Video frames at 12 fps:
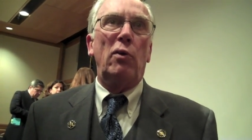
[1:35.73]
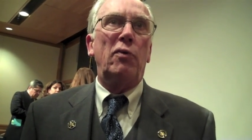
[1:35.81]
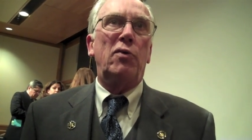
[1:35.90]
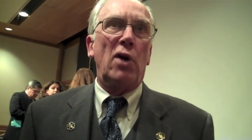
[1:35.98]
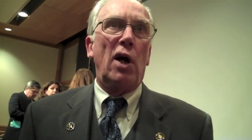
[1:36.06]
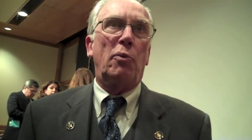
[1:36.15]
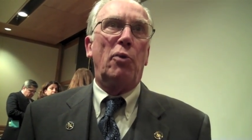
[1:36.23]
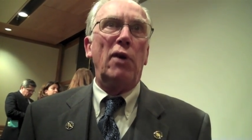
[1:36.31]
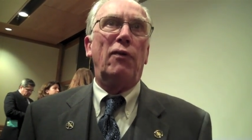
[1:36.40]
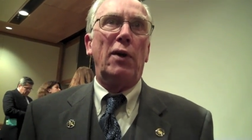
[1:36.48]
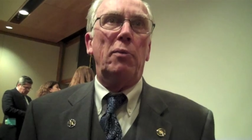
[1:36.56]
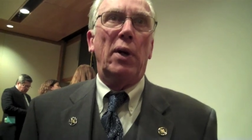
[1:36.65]
We've talked
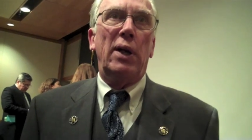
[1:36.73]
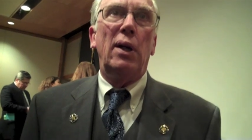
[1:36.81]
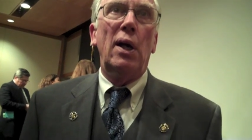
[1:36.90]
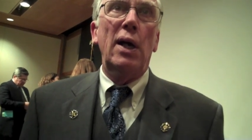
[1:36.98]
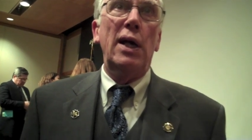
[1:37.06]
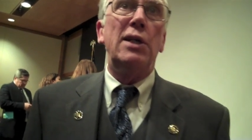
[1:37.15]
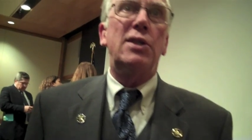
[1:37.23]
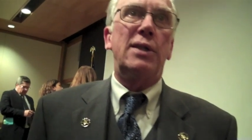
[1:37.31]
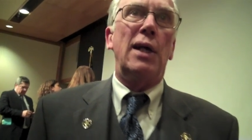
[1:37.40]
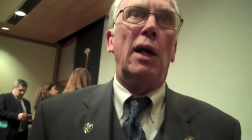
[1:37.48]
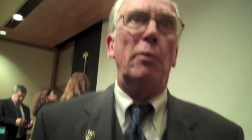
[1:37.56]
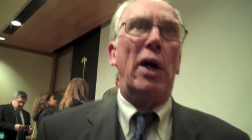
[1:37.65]
briefly, but he's
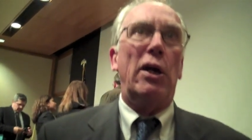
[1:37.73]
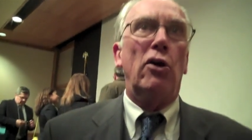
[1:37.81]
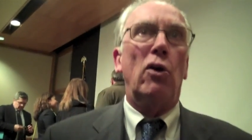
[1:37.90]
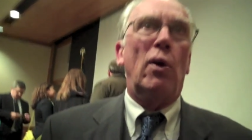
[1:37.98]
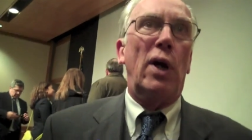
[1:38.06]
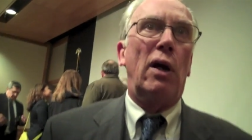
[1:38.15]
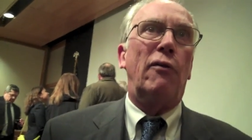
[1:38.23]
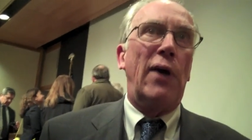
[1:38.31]
telling me I don't know what it'll